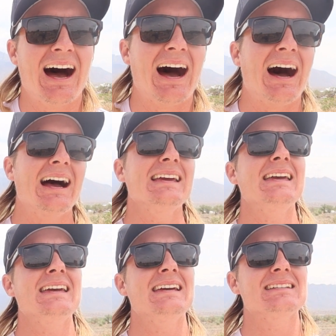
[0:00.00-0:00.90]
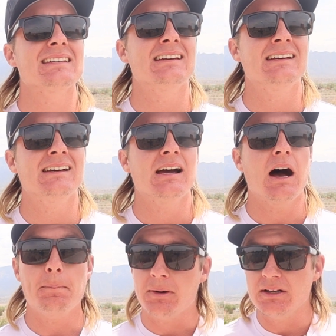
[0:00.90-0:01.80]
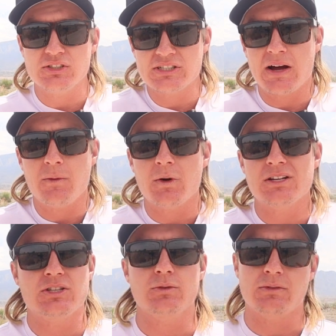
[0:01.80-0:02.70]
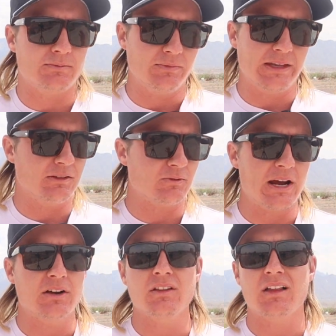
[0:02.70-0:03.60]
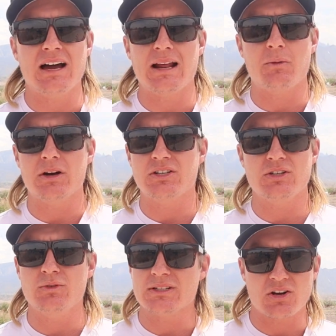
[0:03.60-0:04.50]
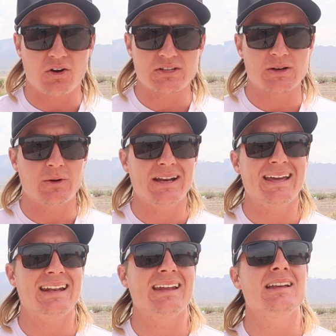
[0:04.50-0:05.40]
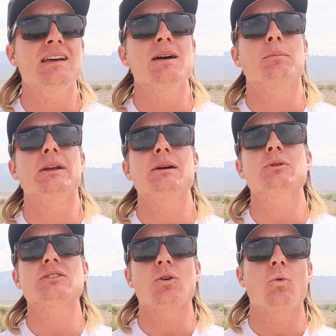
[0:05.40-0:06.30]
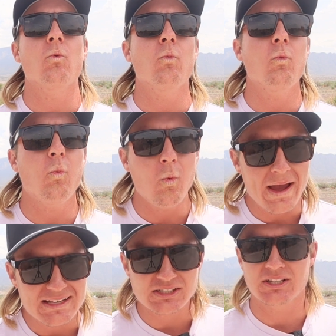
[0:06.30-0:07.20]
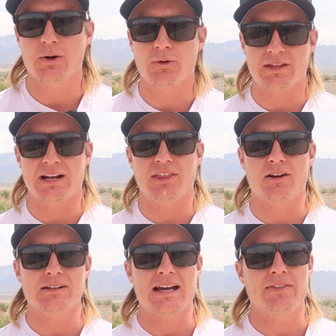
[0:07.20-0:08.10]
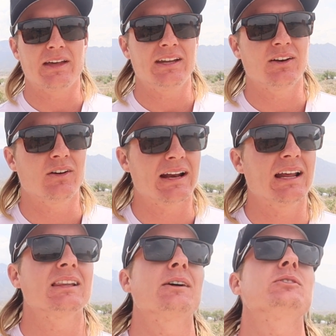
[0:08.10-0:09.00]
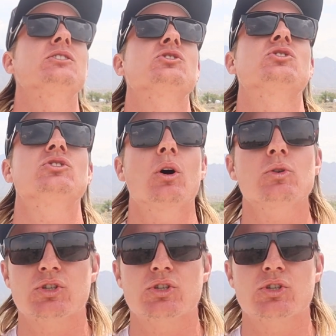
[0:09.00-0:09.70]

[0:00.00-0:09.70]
I hit a putt just how I wanted to, like right on the line I wanted to, as hard as I wanted to hit it, but it was way slower than I thought down that hill, and I left it so